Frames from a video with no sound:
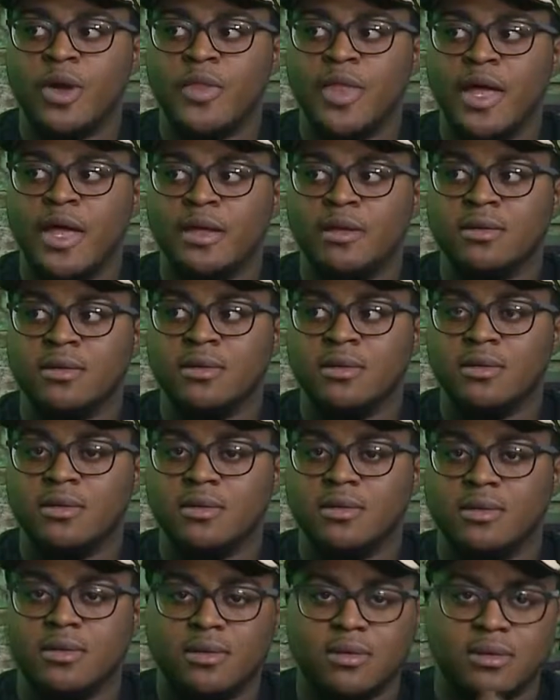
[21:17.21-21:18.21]
that
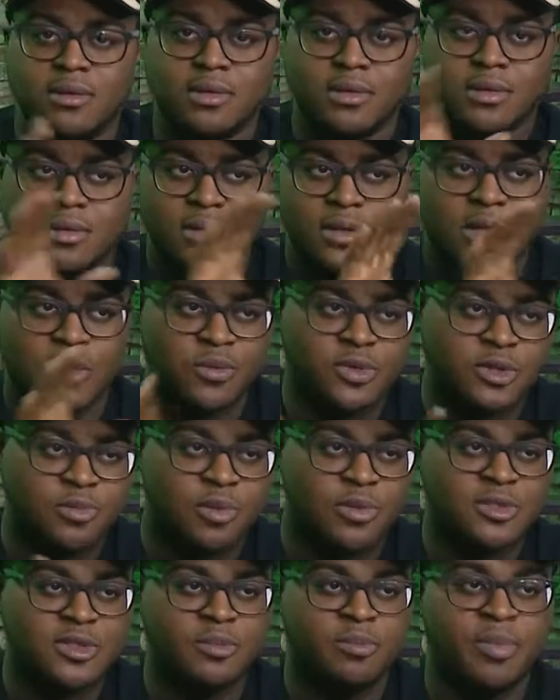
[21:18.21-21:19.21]
it was
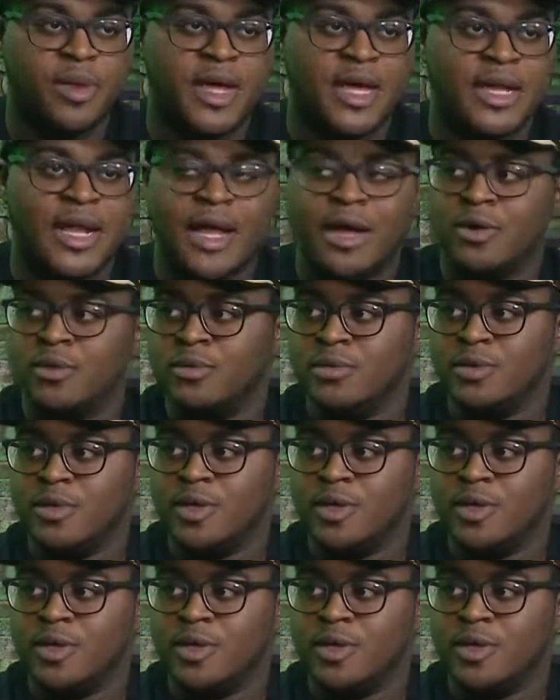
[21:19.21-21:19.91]
supposed to plan out.